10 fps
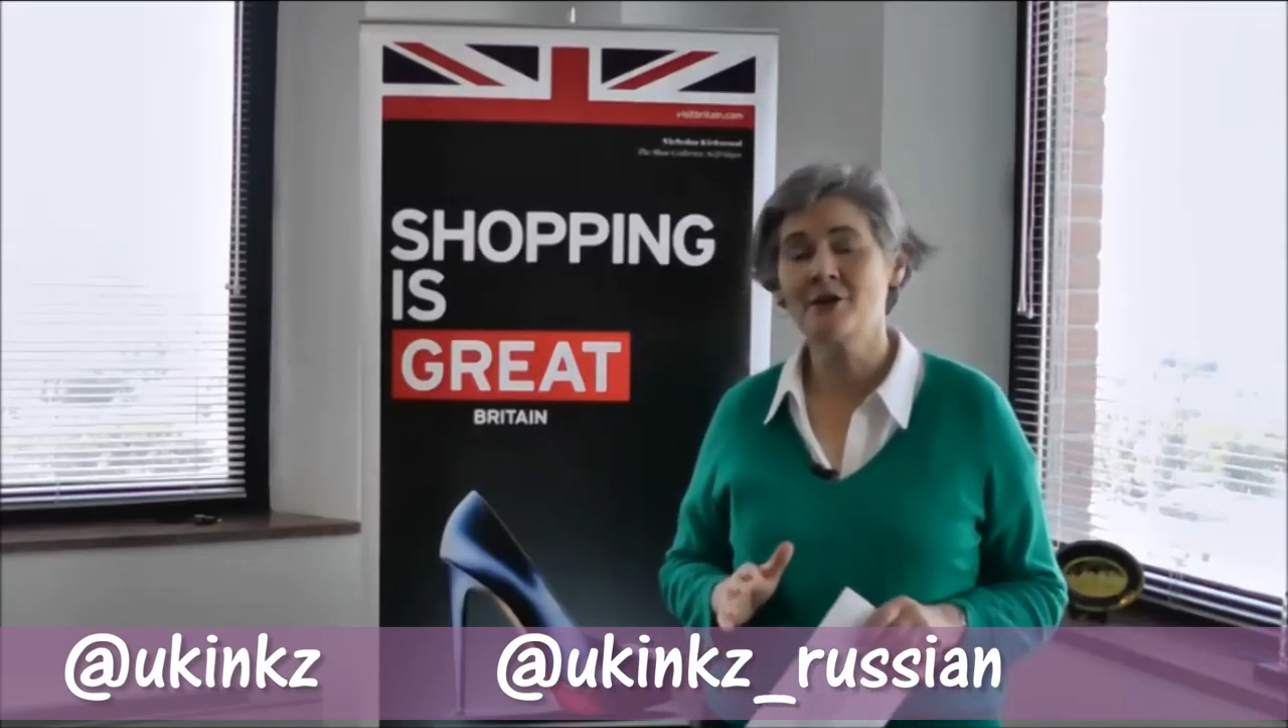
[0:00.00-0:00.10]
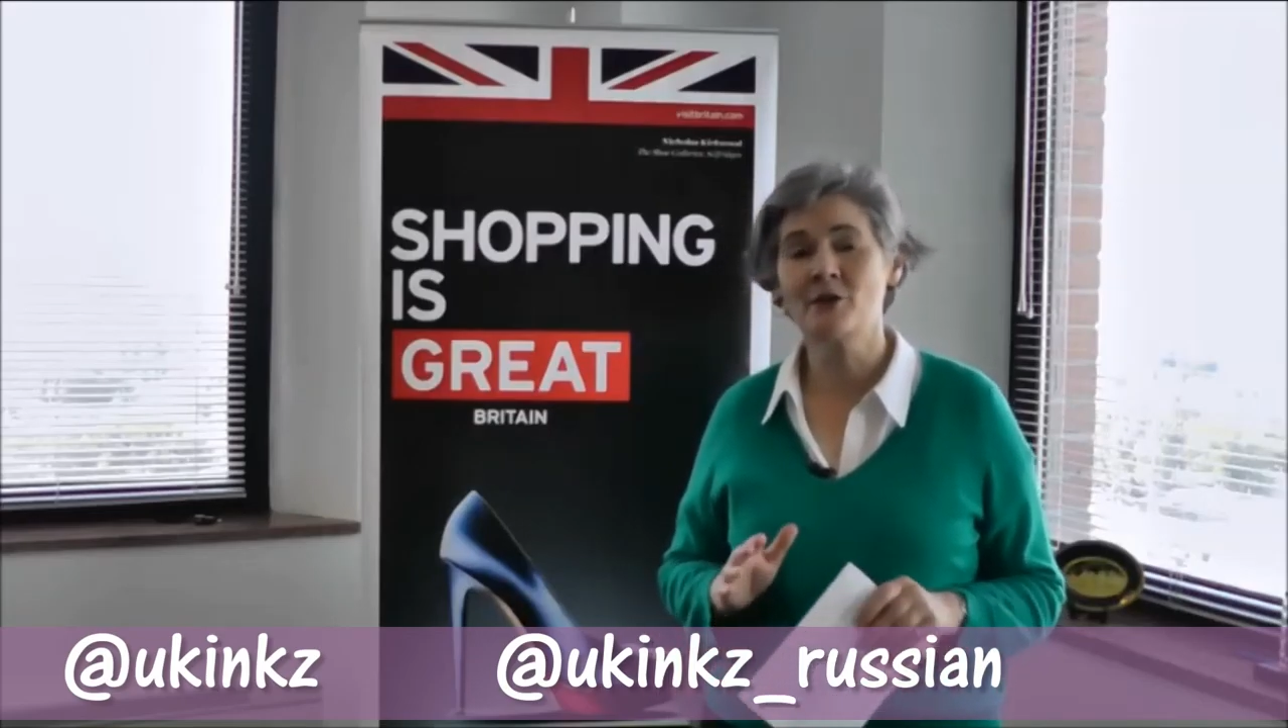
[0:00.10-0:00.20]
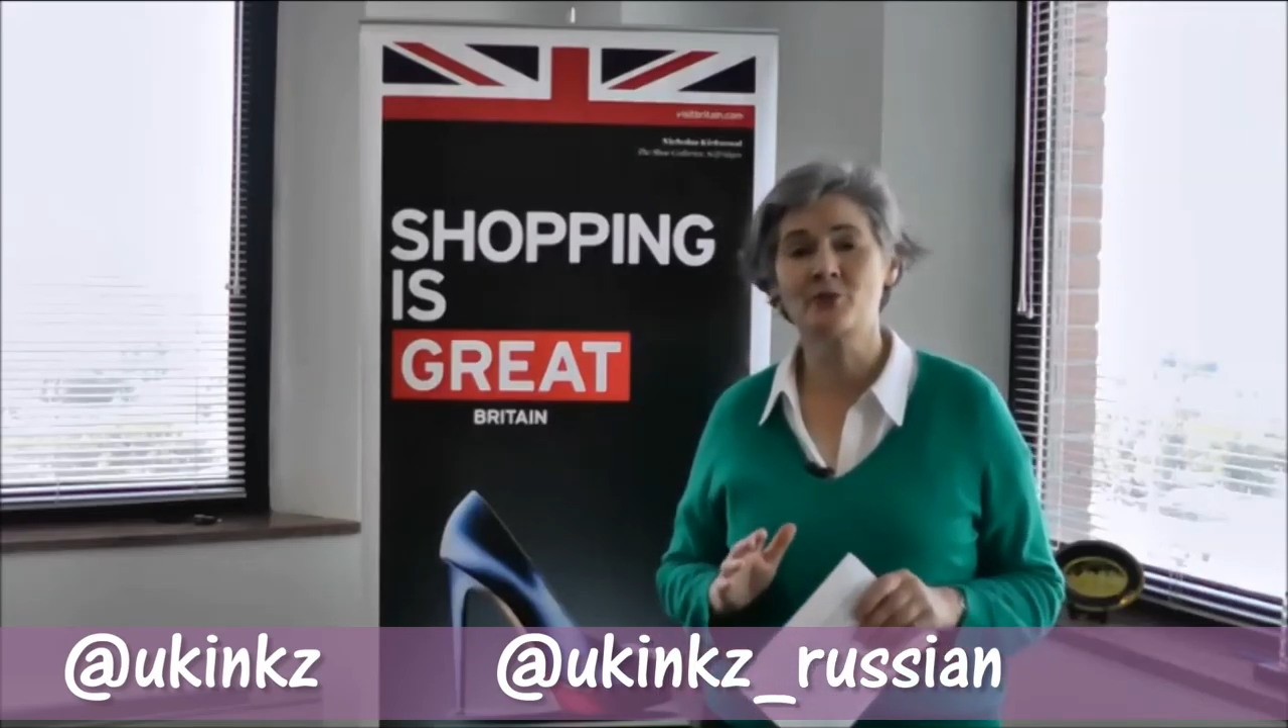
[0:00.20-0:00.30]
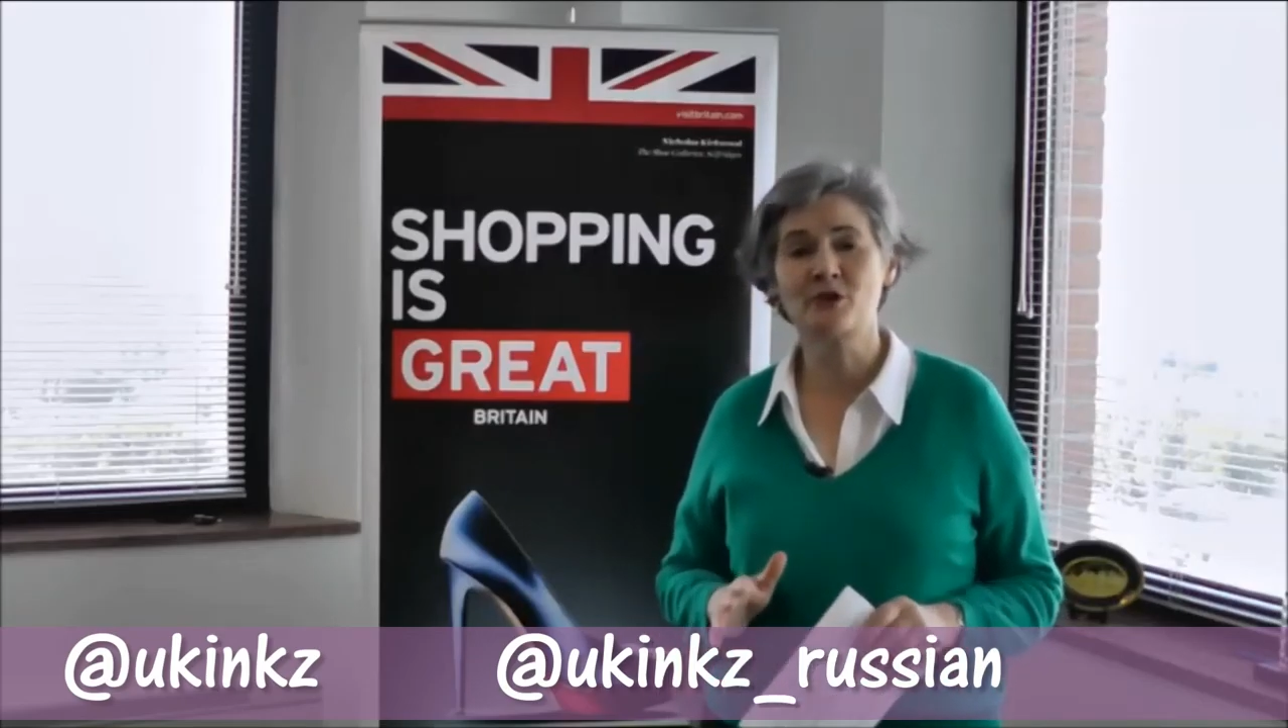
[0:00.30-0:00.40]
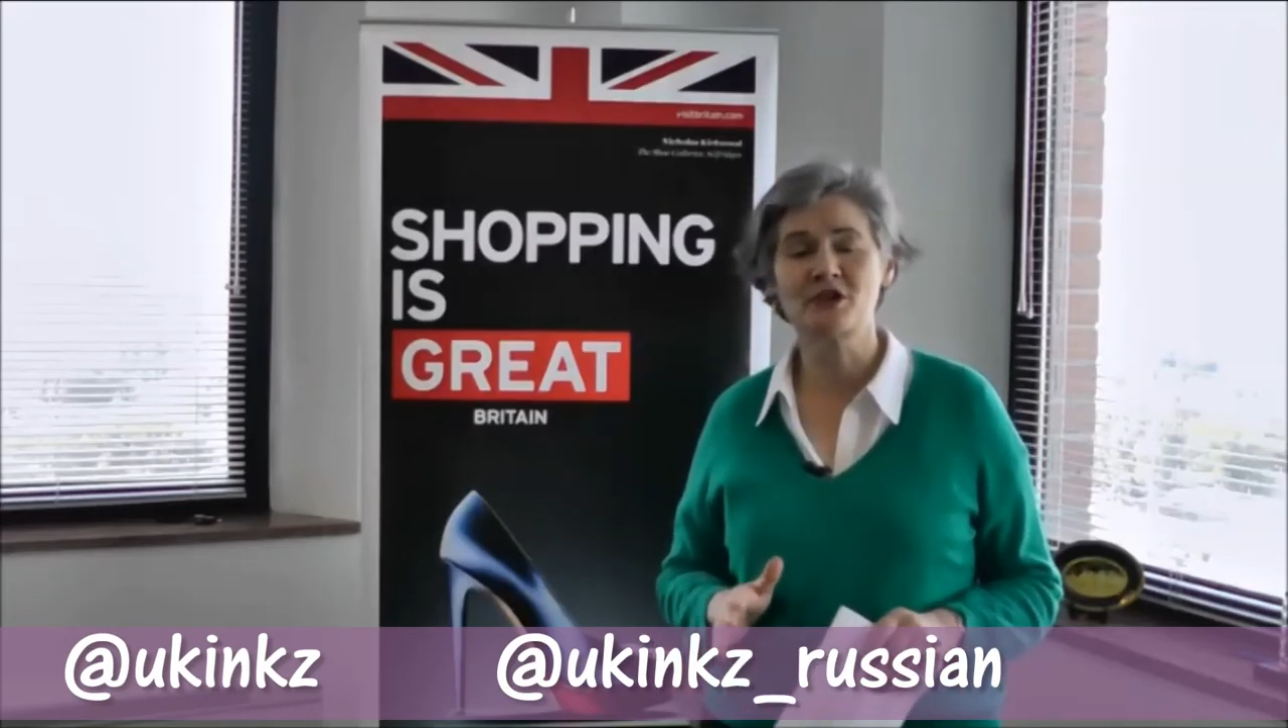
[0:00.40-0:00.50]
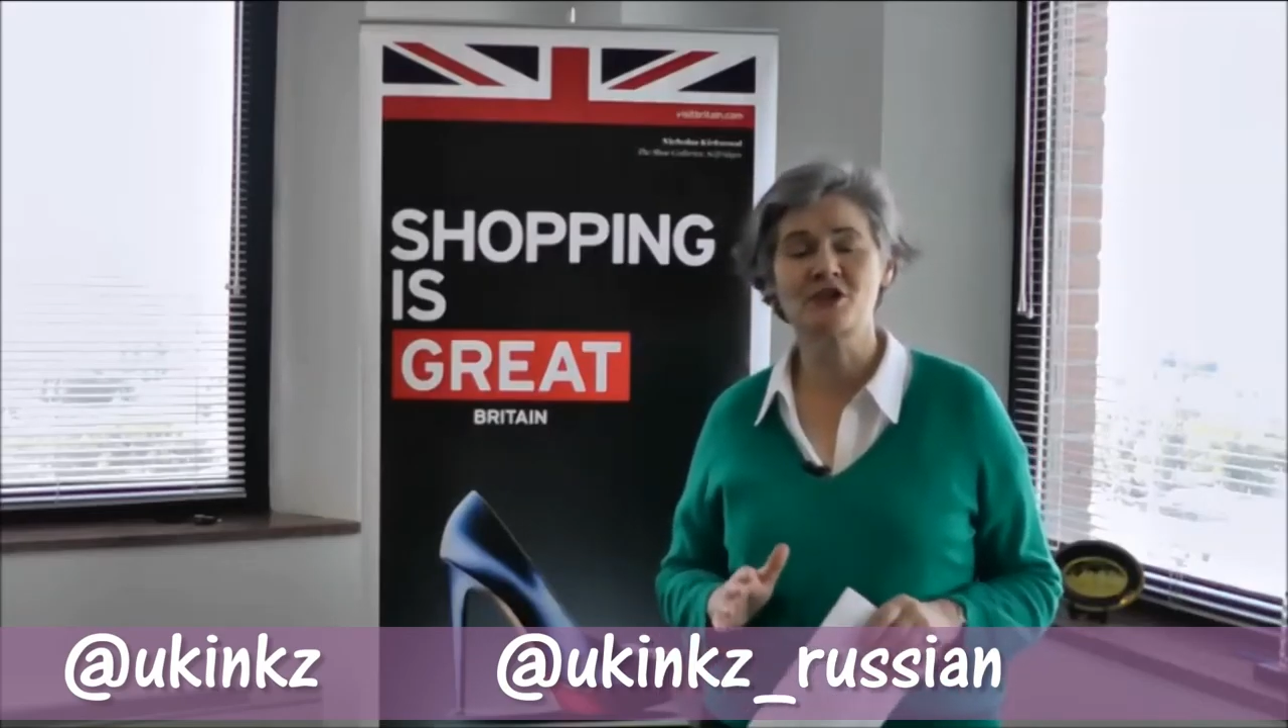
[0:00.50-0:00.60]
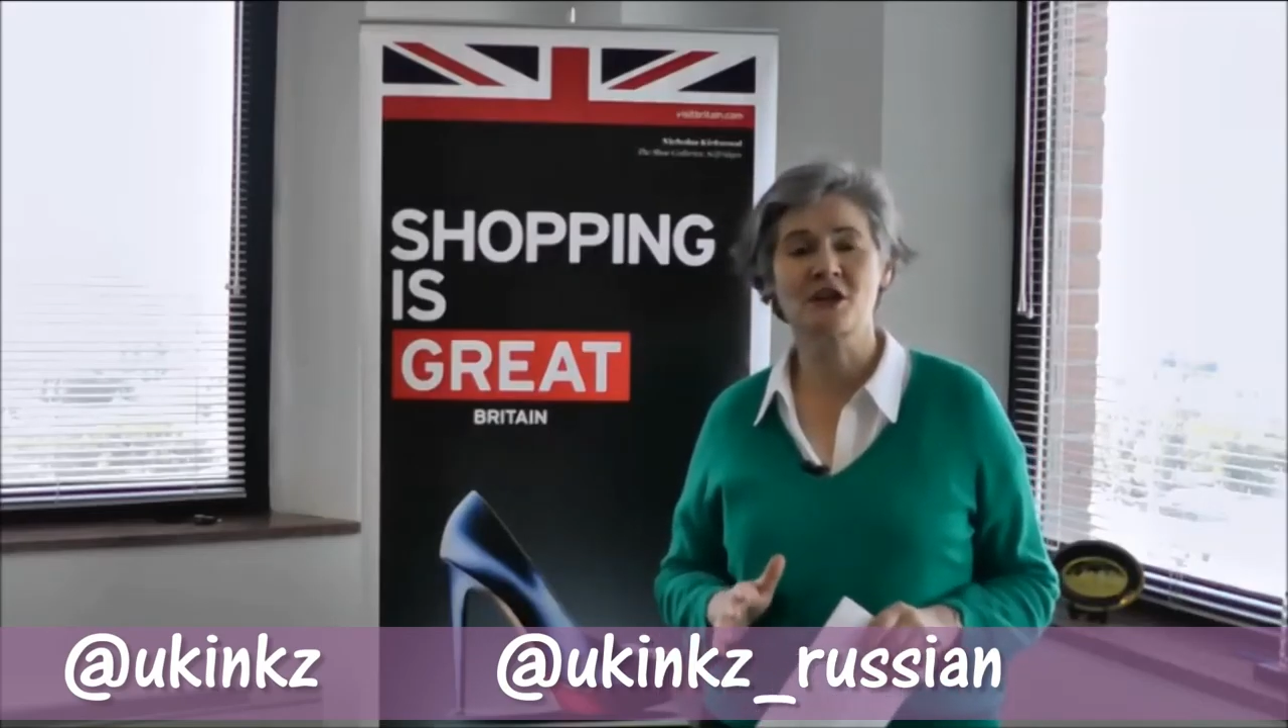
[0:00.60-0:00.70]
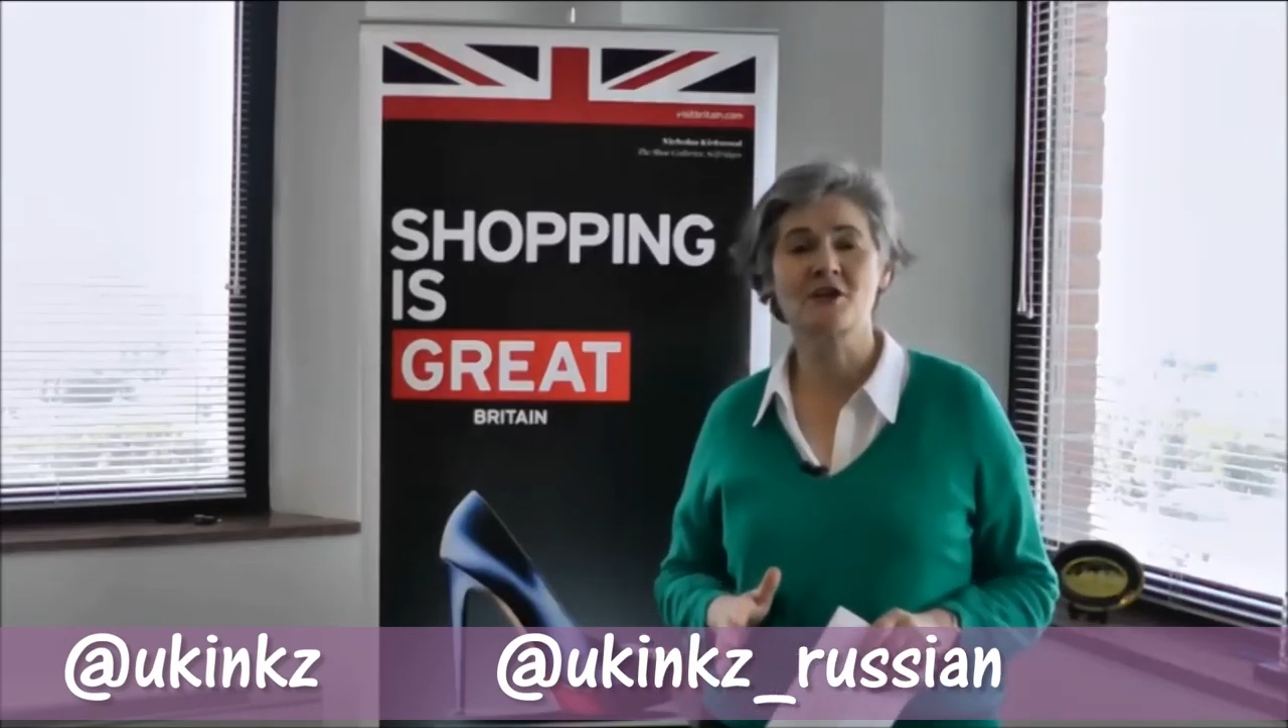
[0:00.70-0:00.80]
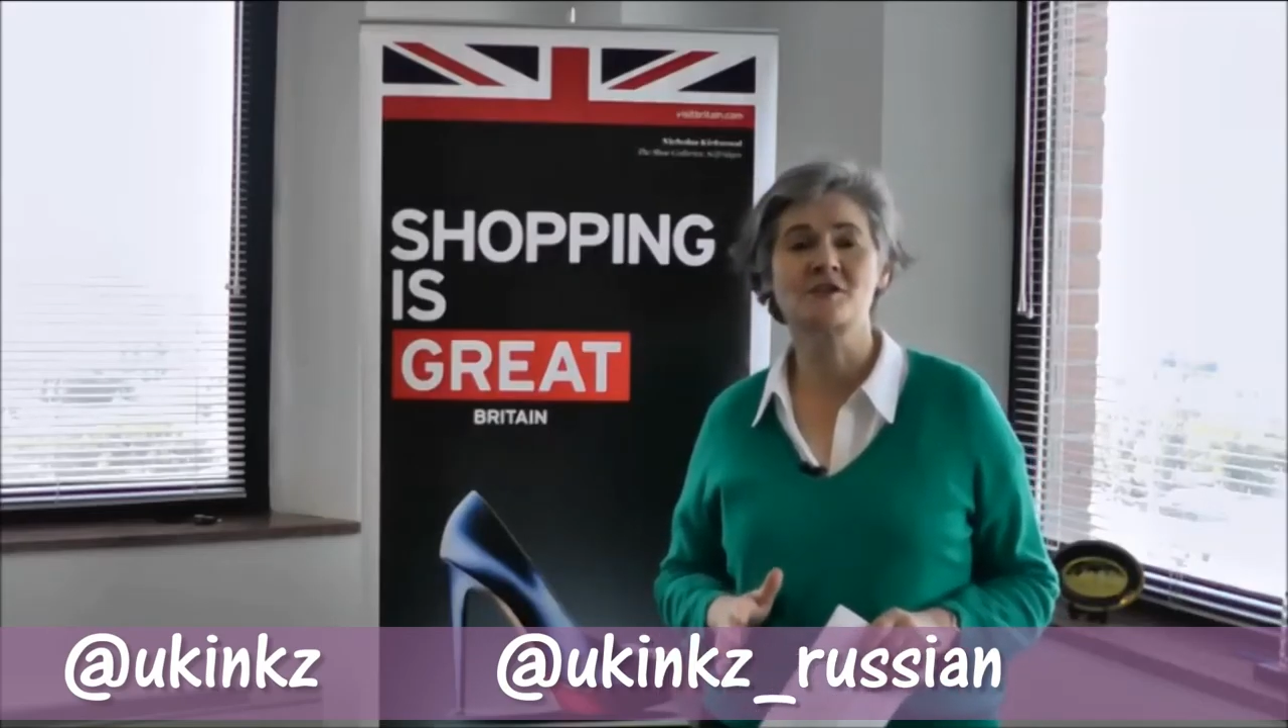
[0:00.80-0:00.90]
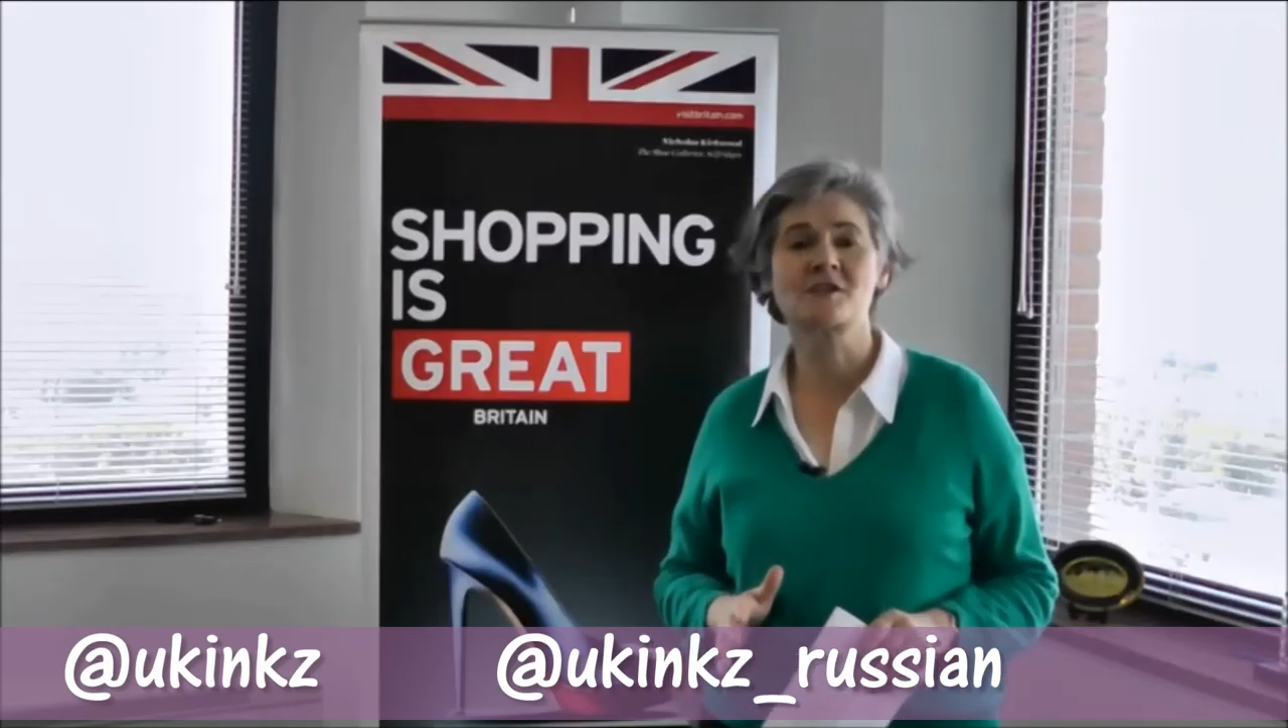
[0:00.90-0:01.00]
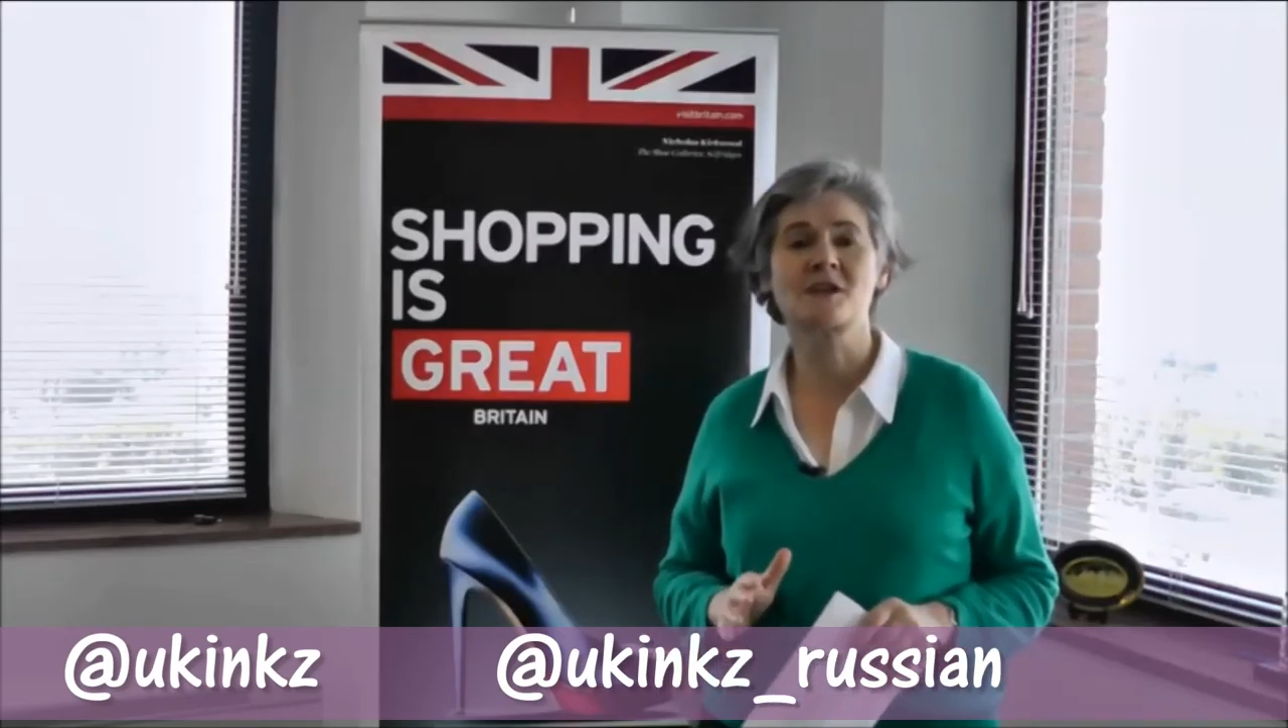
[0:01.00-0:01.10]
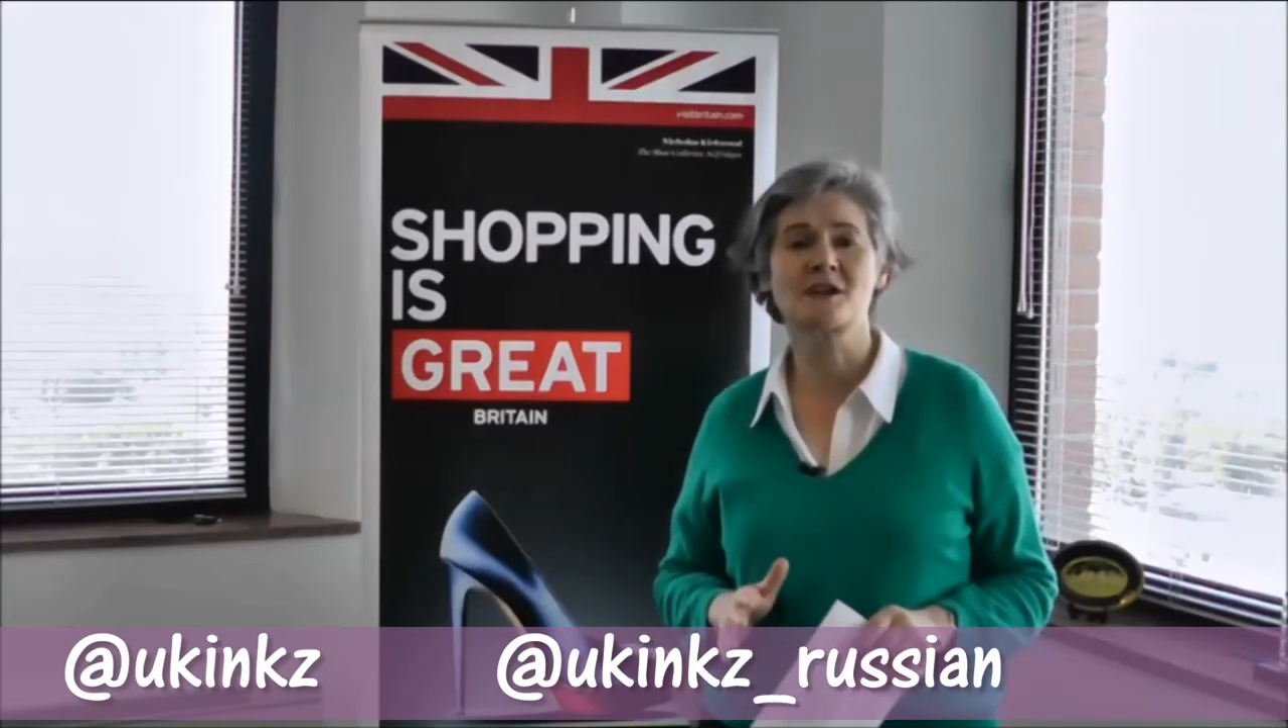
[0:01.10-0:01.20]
The British Council